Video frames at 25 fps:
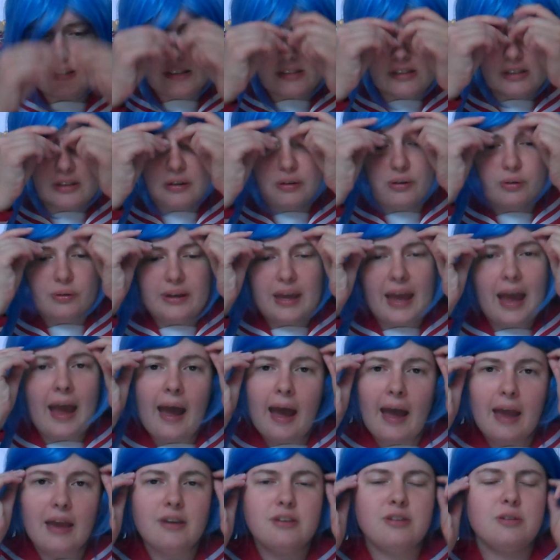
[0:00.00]
So
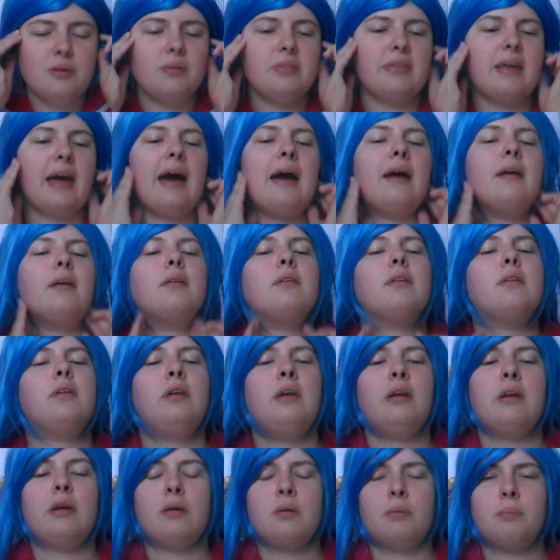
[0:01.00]
yeah, I do that,
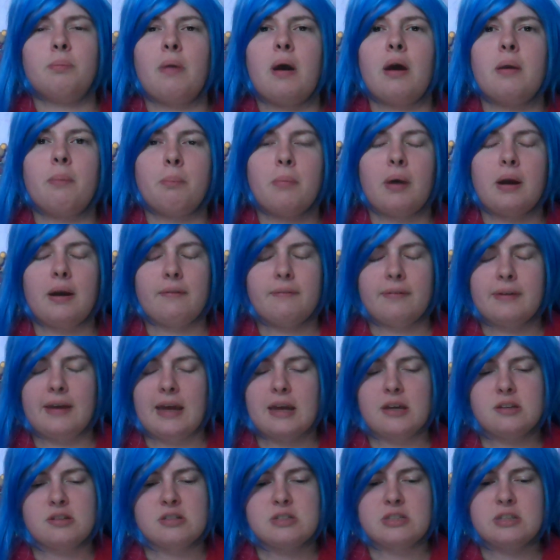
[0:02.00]
you know, mo
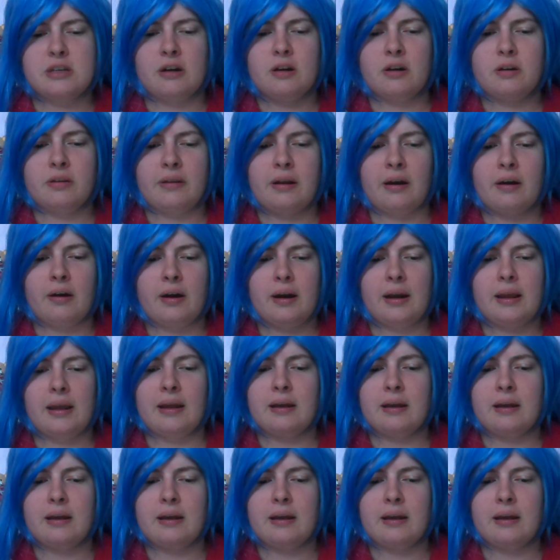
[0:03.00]
modifications here and there,